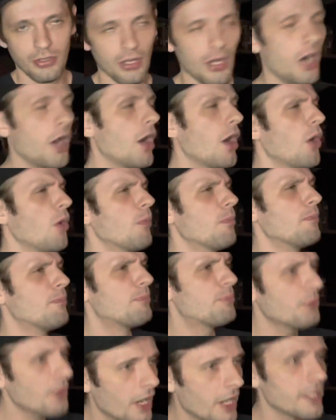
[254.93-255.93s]
Oh,
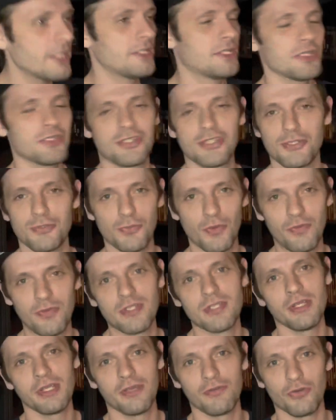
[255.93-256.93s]
buddy, does this movie
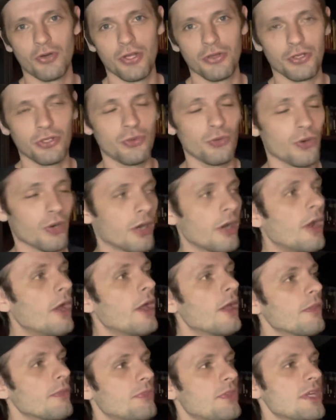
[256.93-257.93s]
deliver on the gore.
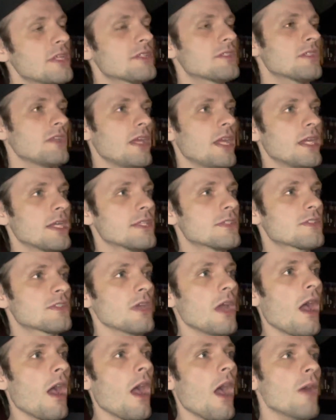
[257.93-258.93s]

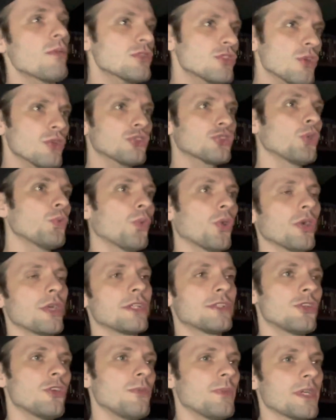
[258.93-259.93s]
I was also
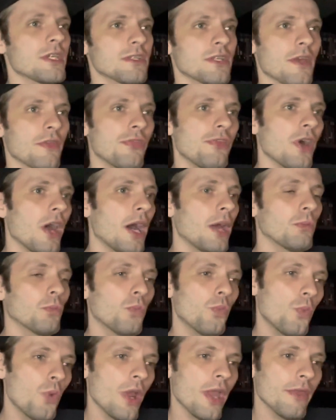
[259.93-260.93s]
worried too because I thought
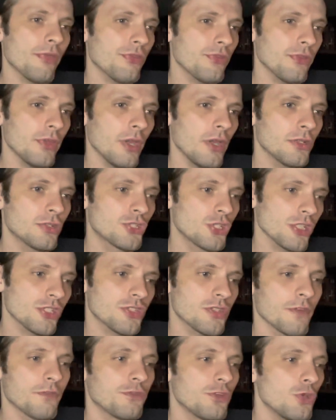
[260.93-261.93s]
with
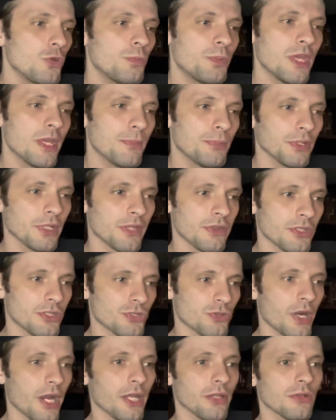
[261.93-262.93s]
just a few people in the
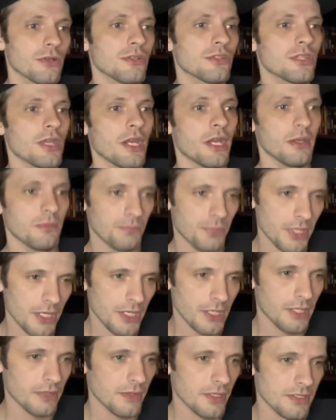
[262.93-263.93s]
trailers and it
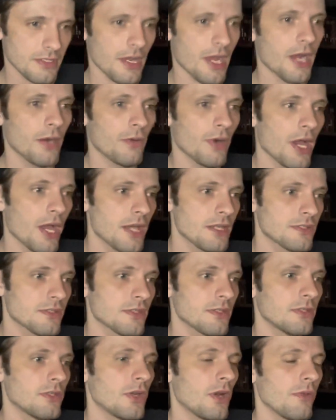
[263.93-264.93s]
being in this high rise
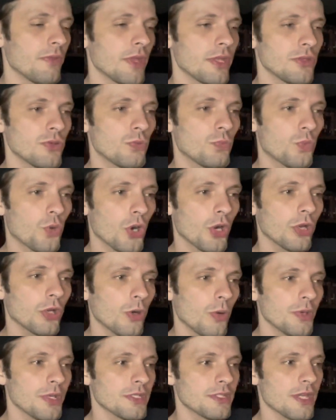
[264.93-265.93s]
that, you know, that you weren't
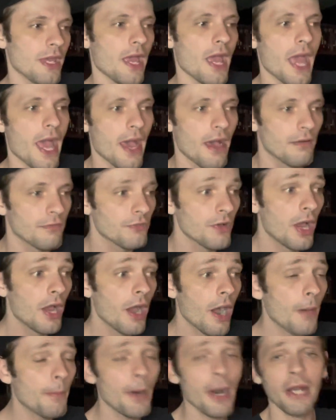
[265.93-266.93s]
going to have
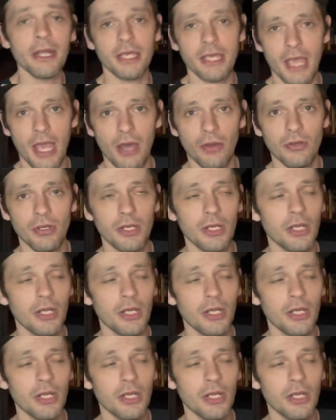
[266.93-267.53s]
a body count.